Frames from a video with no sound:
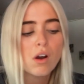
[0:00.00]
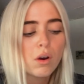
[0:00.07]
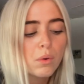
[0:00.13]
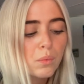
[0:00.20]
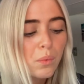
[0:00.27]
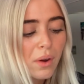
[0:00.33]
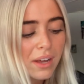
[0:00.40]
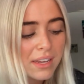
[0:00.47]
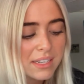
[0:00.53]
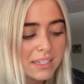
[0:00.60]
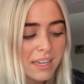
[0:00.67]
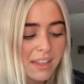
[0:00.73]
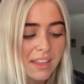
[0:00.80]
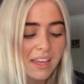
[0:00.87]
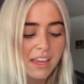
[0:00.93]
was
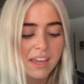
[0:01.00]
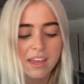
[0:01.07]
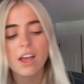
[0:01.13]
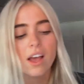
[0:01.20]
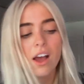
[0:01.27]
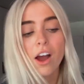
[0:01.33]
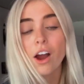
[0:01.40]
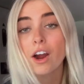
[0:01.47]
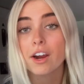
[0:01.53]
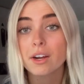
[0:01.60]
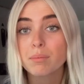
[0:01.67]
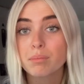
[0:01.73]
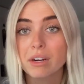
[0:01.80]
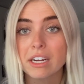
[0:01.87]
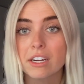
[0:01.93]
the
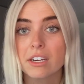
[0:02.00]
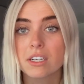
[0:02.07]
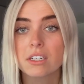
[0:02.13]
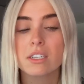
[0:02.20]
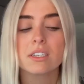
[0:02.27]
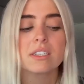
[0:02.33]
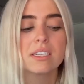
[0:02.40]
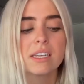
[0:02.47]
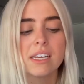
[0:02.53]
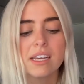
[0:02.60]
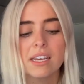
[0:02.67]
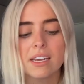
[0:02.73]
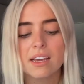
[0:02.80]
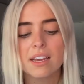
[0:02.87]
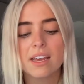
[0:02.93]
Heartbreaker
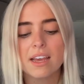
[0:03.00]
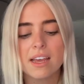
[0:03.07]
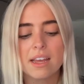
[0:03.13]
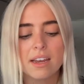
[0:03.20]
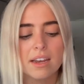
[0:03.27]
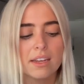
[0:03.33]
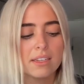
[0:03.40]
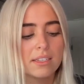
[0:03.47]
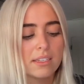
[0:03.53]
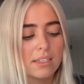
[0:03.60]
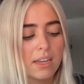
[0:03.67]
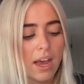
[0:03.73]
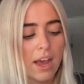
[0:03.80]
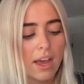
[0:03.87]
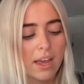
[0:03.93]
tea in
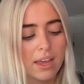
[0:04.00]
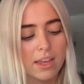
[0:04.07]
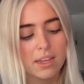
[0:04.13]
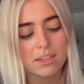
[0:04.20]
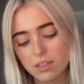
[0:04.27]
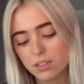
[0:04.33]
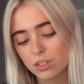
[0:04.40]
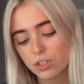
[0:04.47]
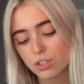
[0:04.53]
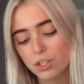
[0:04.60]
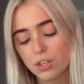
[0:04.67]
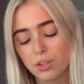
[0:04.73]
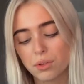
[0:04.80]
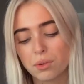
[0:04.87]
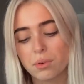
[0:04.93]
size
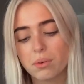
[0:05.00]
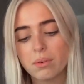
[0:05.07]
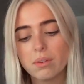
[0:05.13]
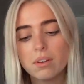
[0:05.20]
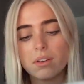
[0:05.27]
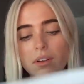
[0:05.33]
2,